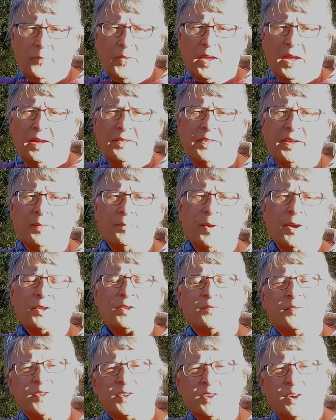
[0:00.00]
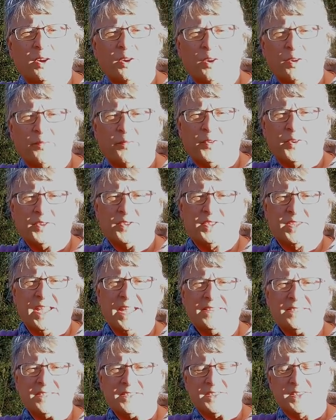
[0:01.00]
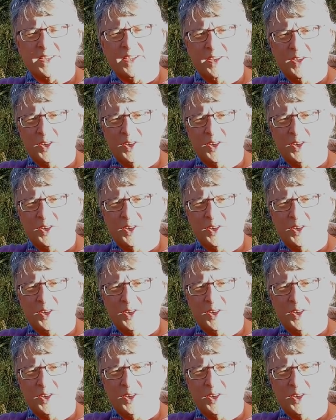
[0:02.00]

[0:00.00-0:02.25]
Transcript: I think most photographers tend to see